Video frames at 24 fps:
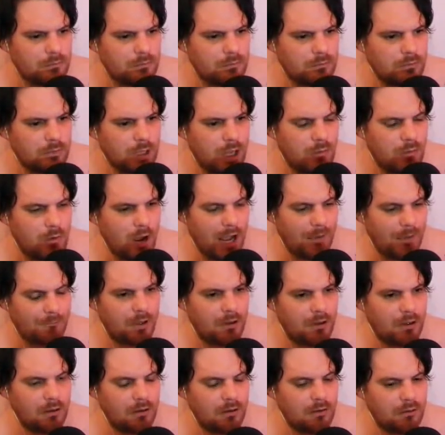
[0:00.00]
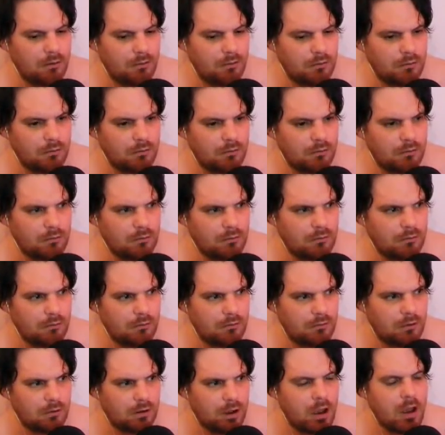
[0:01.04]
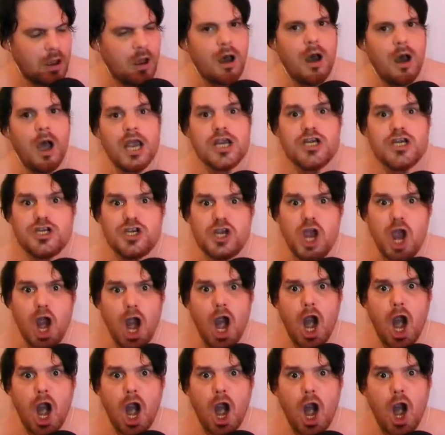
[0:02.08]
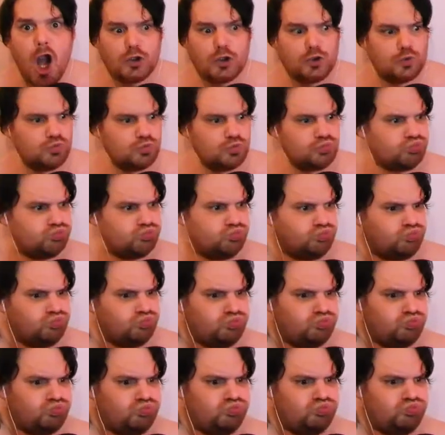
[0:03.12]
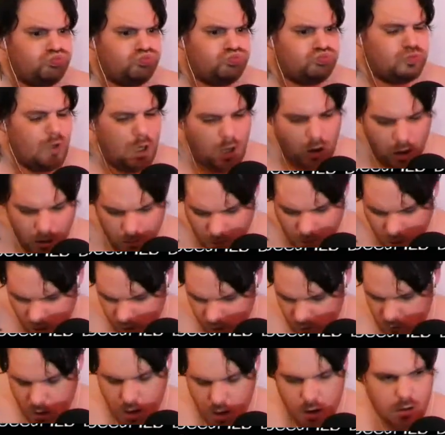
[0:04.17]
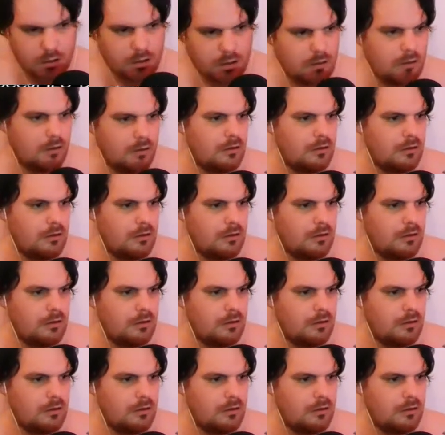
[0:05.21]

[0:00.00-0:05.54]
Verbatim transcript: No, what happened? It was clear yes! that the station was occupied by Oh fascists, my god.